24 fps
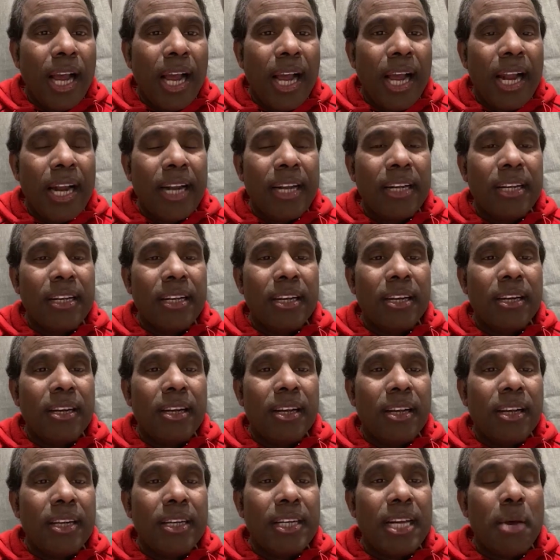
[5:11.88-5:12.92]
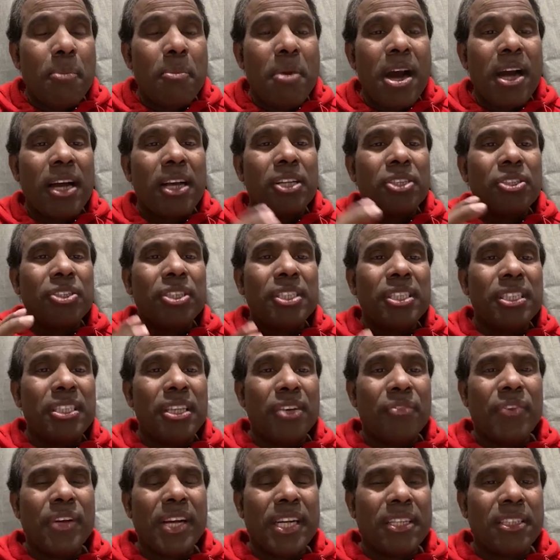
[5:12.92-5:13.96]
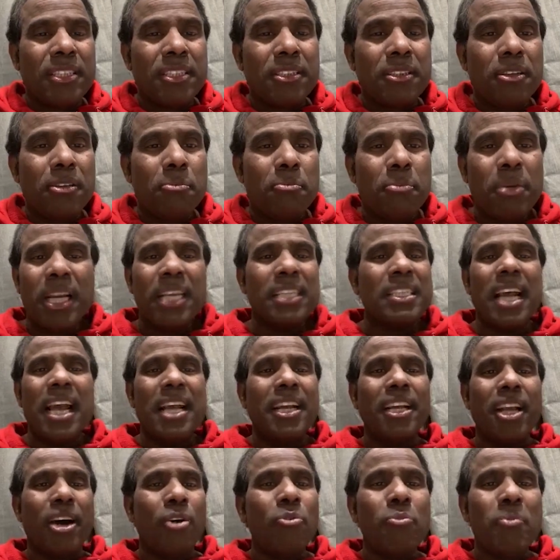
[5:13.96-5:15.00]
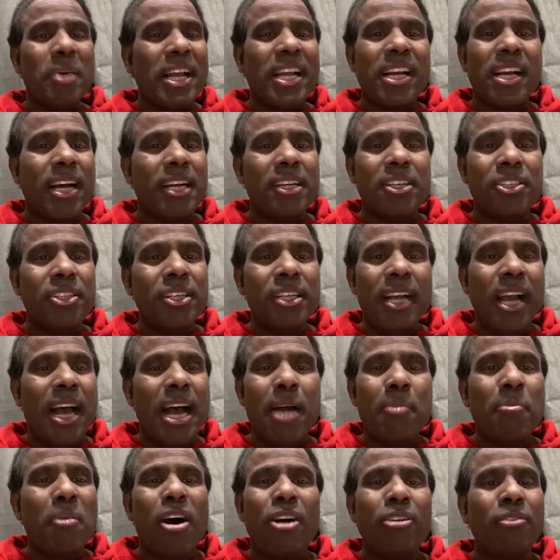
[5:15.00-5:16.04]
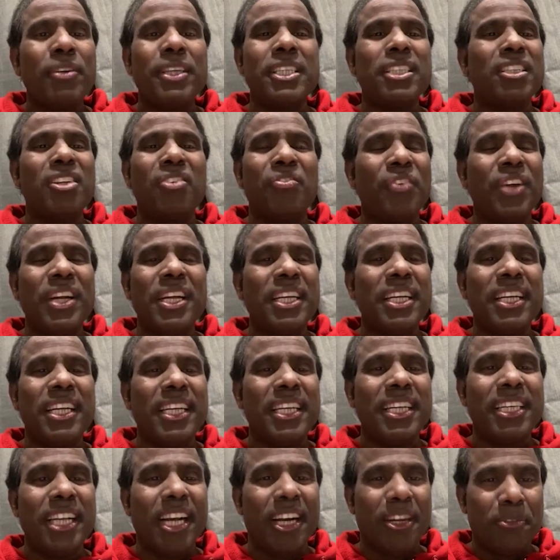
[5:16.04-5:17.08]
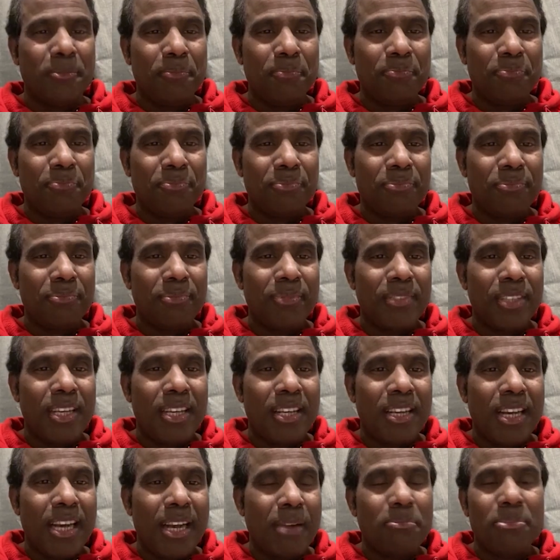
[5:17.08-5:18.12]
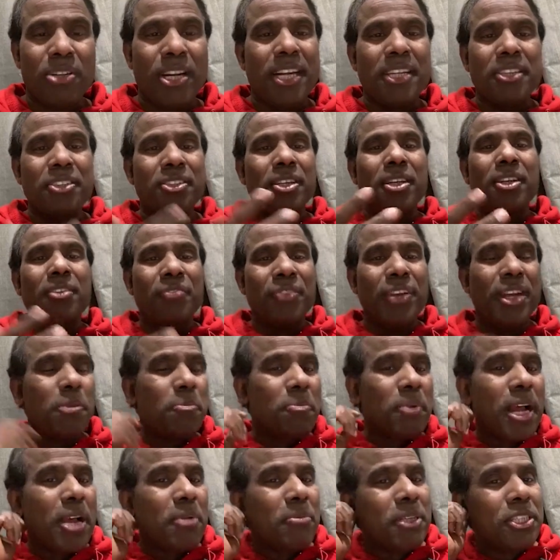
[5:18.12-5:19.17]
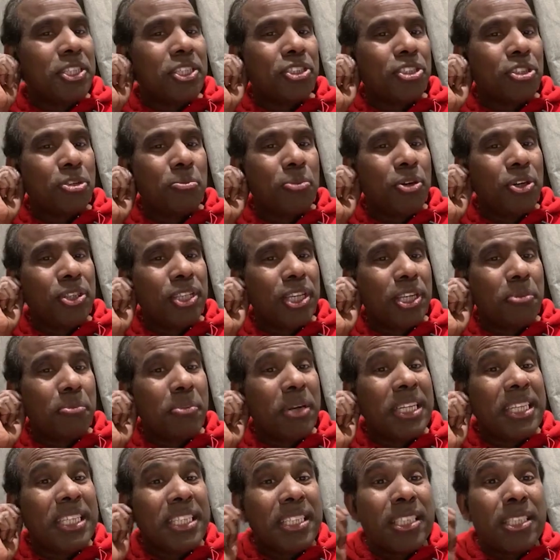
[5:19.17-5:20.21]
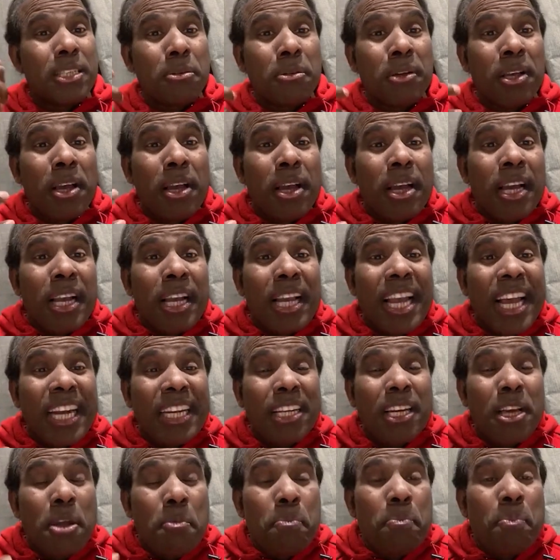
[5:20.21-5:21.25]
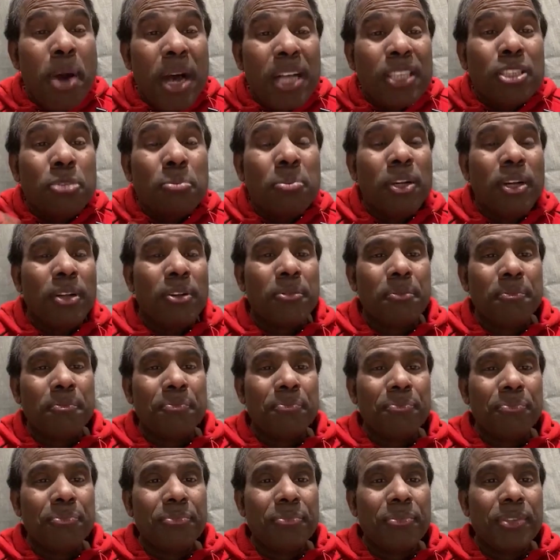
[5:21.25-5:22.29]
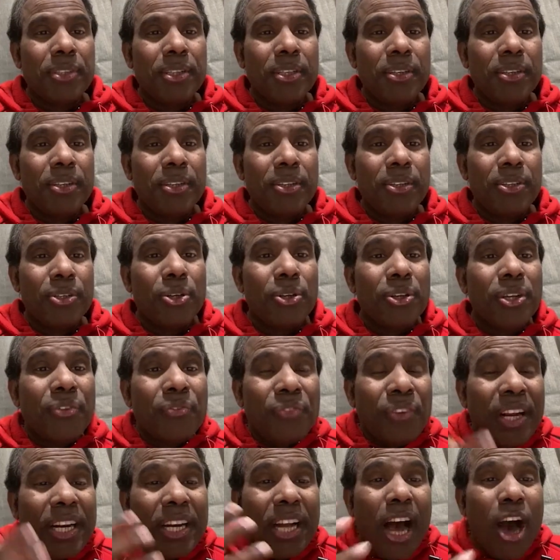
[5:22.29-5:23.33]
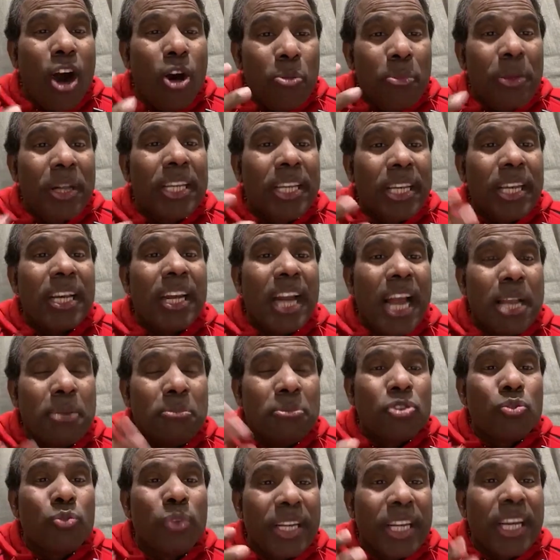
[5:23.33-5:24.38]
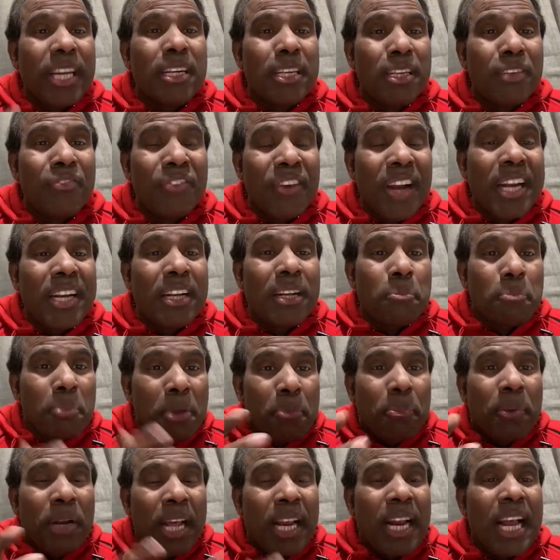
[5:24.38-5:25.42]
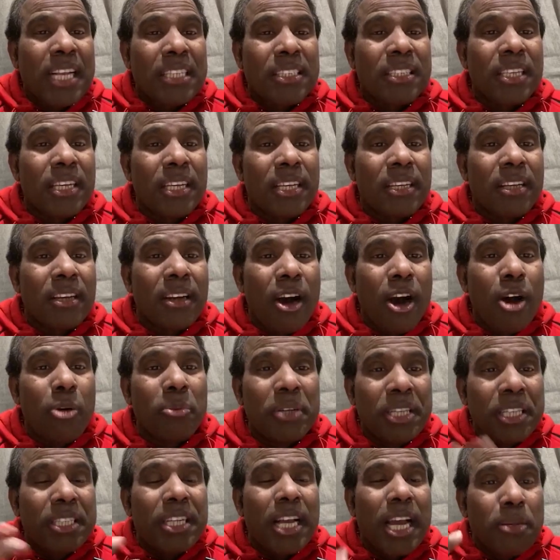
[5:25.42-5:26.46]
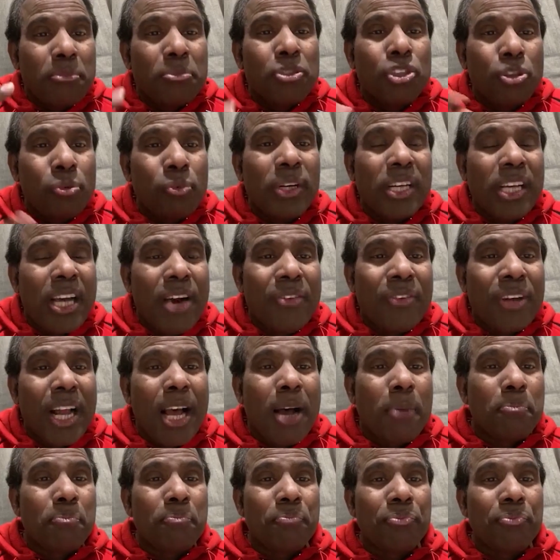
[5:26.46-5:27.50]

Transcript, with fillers: and democracy is affecting. Because I love my country, I'm always defending India. I'm trying to defend Prime Minister Modi, but it's getting impossible to defend how many crimes we can defend. People are asking, how many times you will cover up?